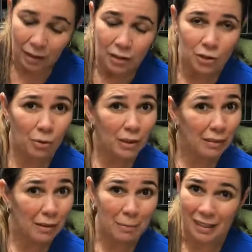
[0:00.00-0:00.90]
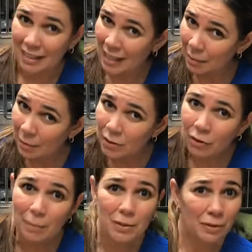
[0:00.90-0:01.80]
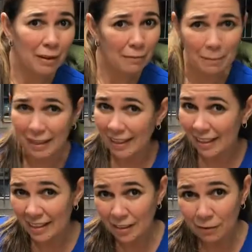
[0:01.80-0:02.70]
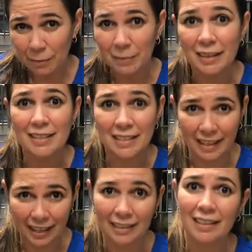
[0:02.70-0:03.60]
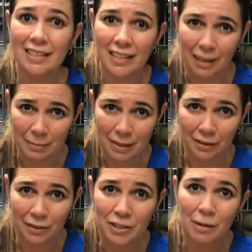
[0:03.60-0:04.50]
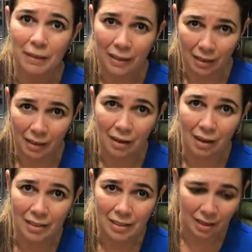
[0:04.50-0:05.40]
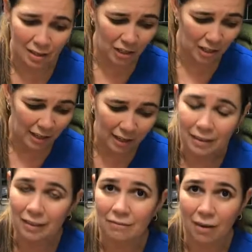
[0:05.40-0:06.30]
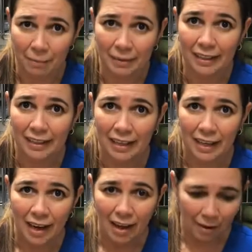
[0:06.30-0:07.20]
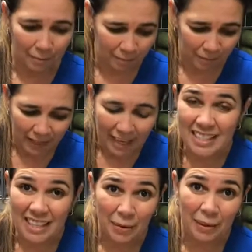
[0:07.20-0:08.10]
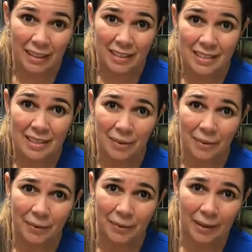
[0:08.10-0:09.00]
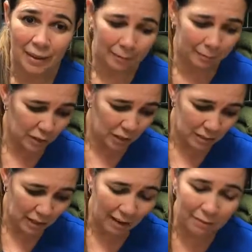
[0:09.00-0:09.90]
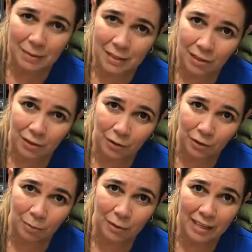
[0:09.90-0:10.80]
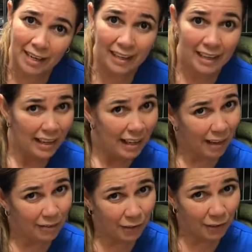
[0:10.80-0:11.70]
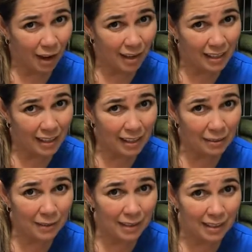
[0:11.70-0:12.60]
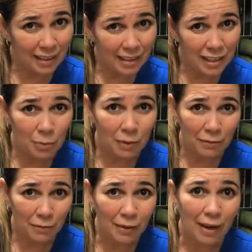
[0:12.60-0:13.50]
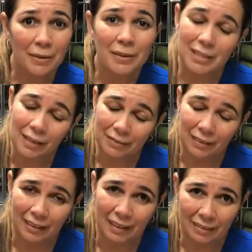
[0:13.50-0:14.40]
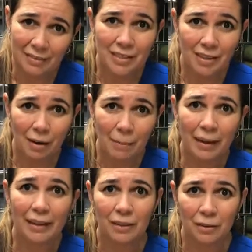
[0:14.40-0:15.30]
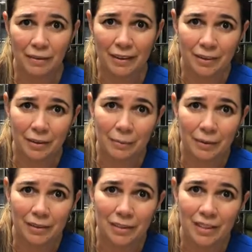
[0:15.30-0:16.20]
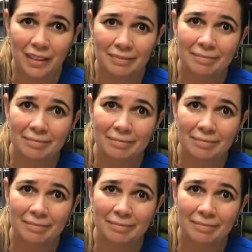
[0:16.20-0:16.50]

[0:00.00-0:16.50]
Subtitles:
Don't give them any table scraps, don't give them anything different because, again, that's going to upset their stomach and it can cause nausea and vomiting and diarrhea. So just have them stick to the normal diet. If they're not eating within the next 24 hours, definitely give us a call back and you'll find our number on the sheet.